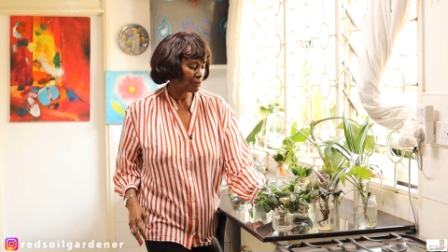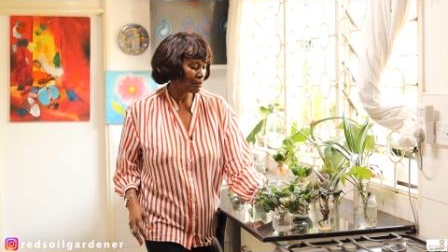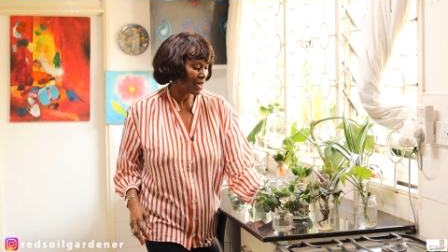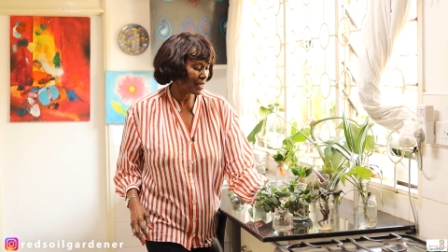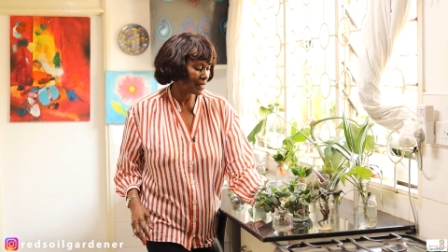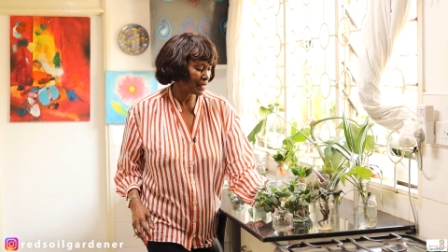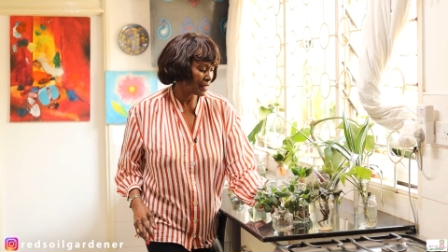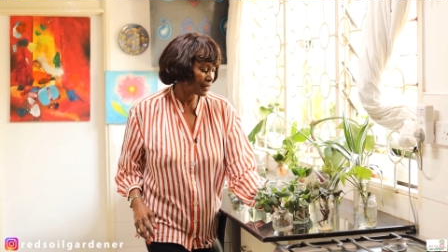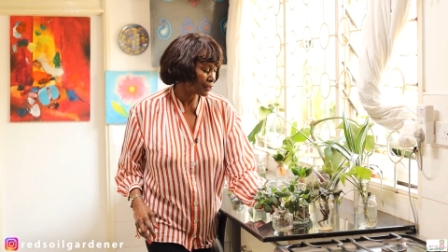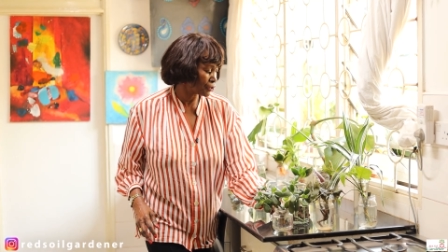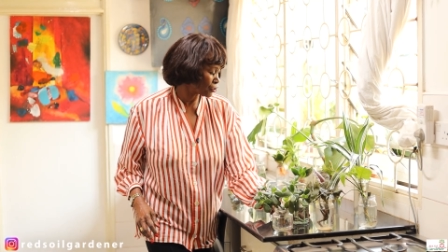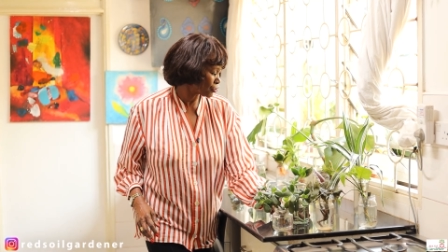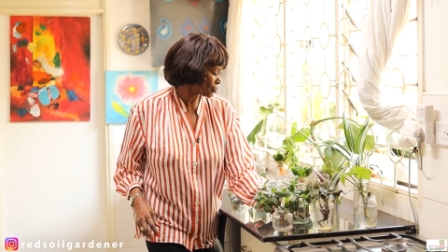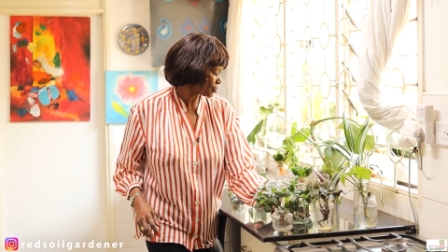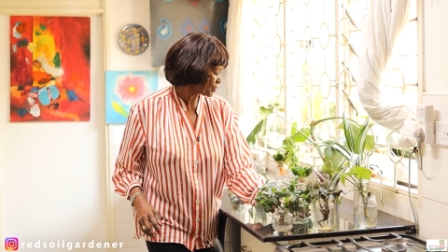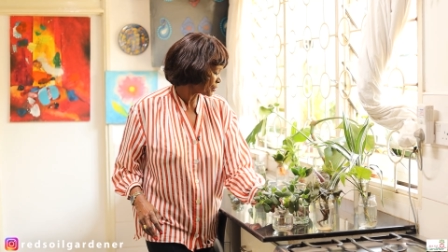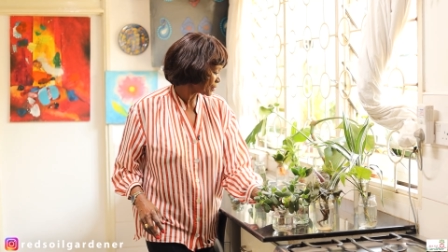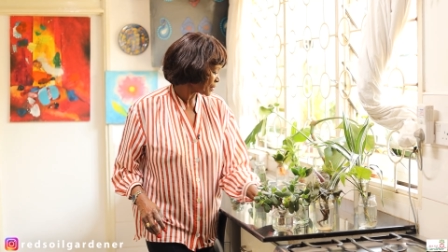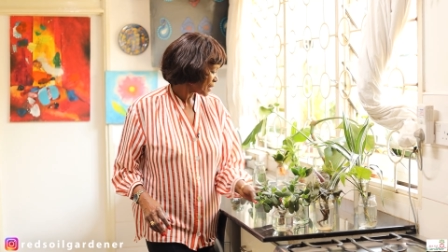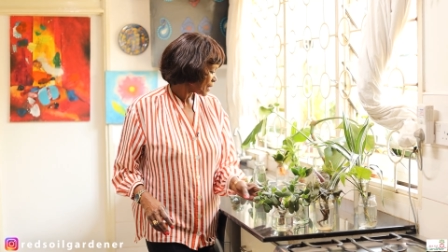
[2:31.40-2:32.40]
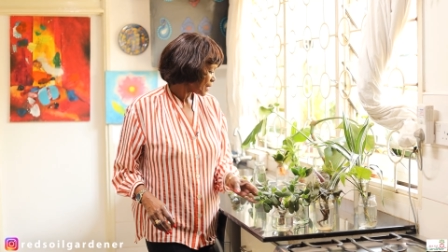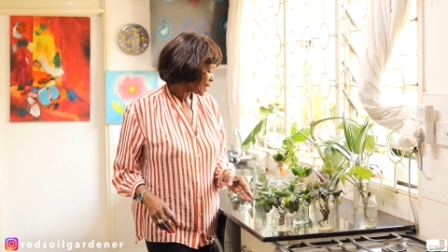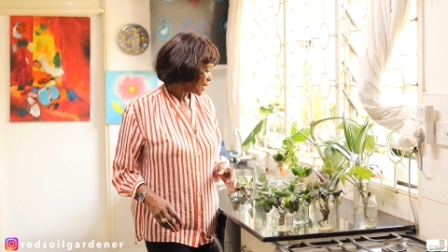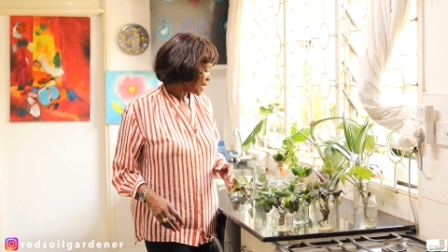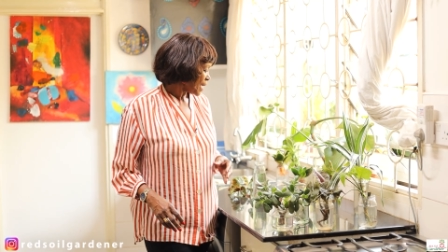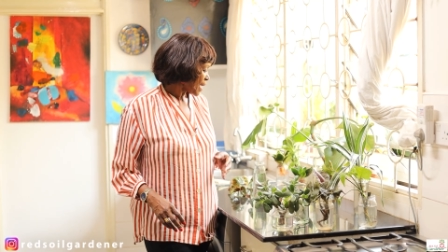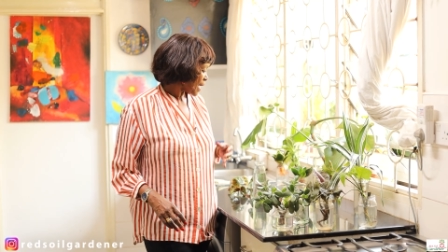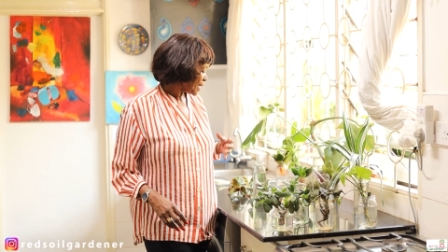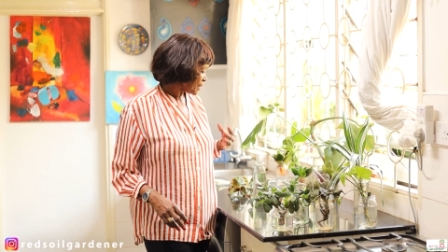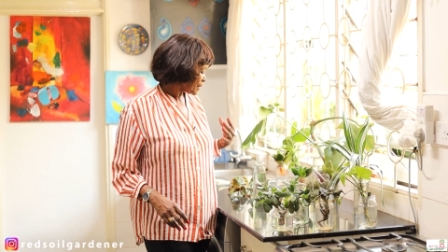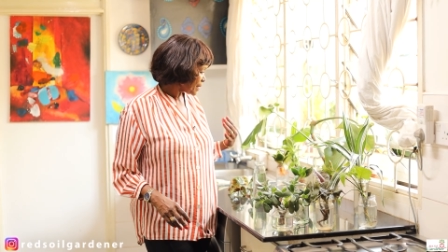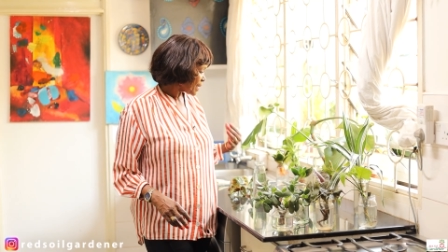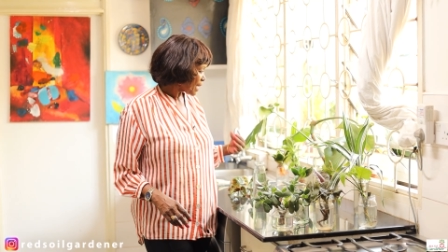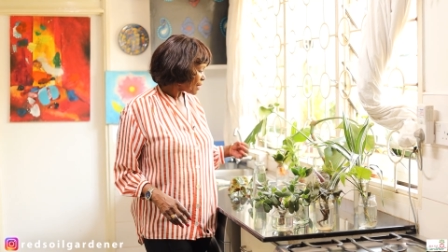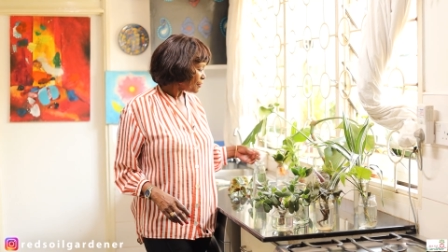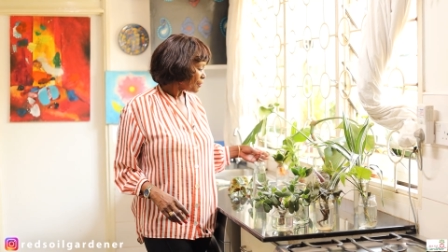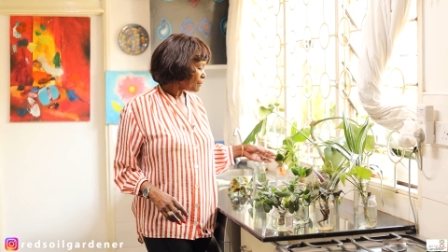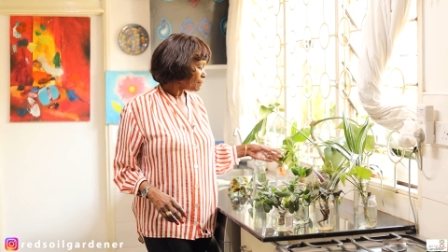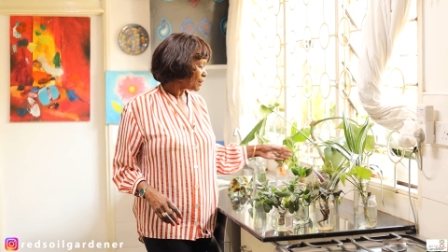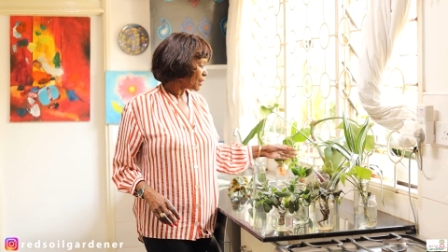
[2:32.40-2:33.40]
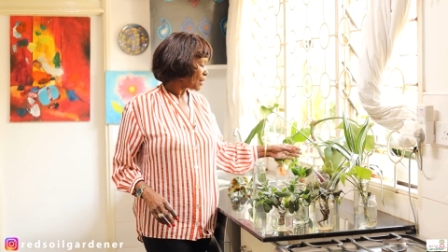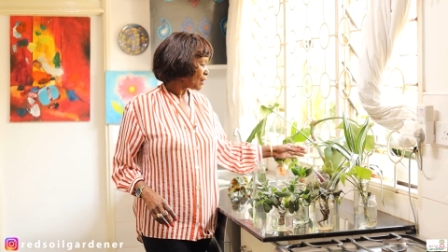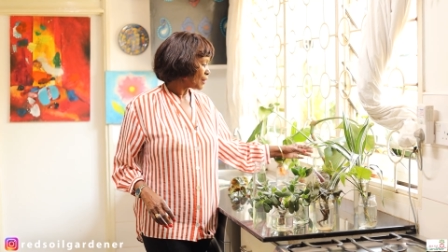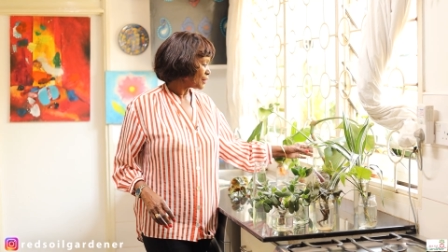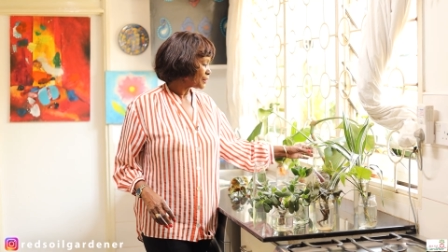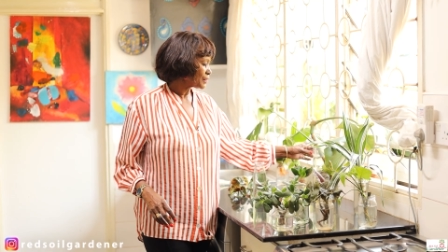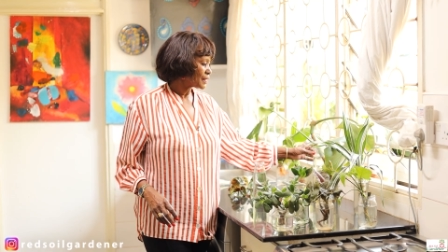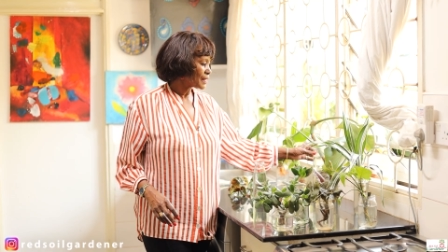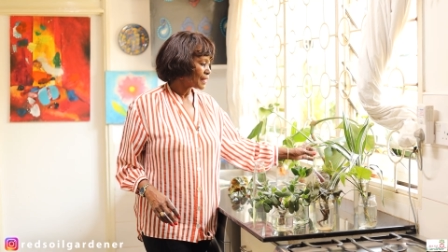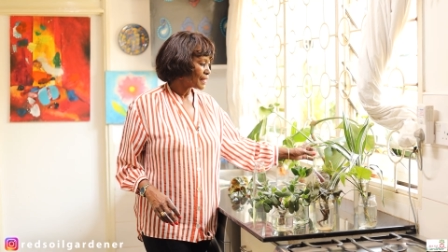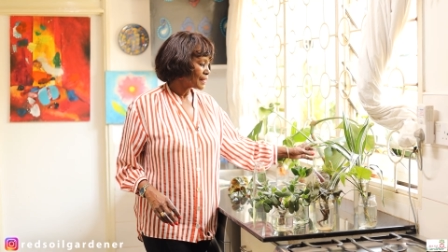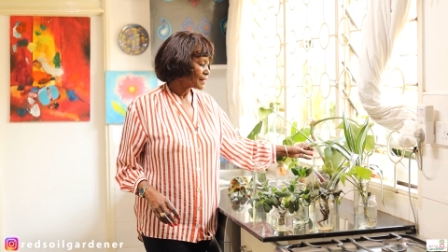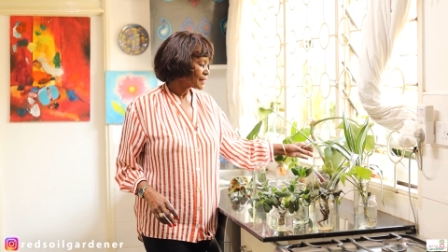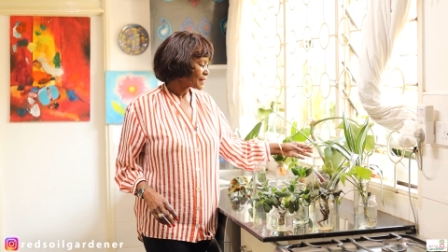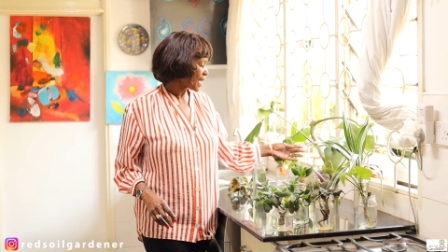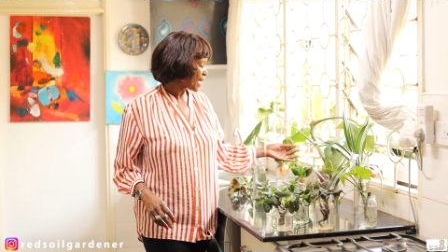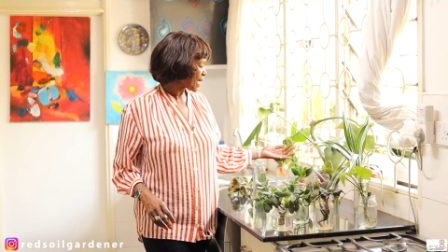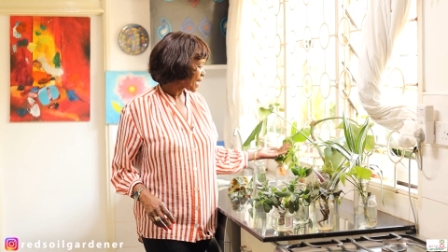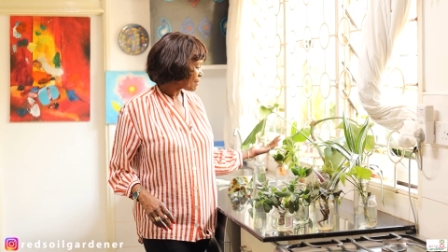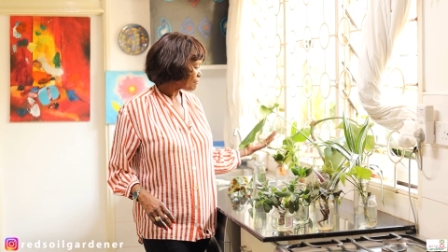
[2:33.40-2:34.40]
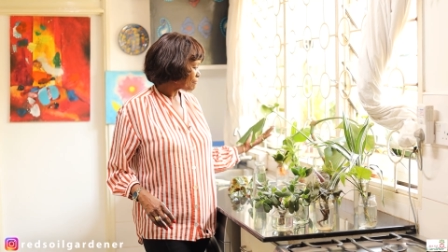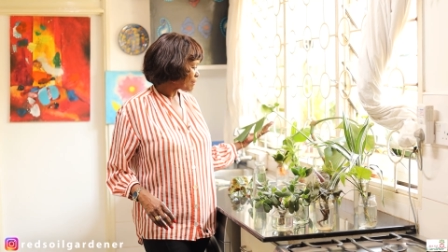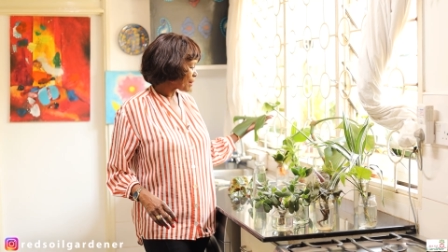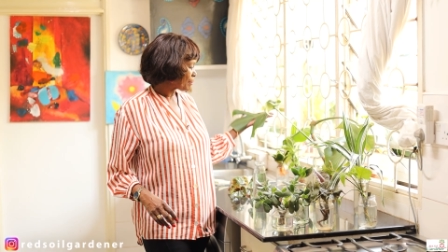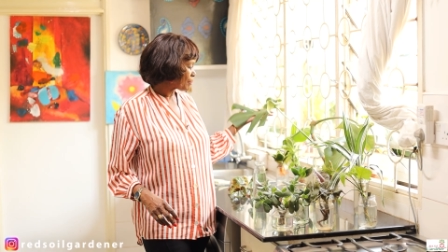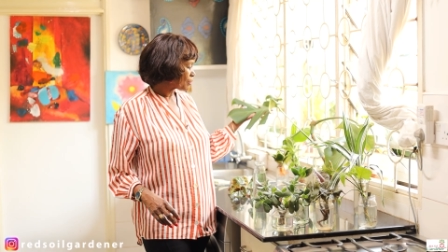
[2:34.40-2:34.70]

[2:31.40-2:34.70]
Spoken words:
in my kitchen. Another plant is, I have my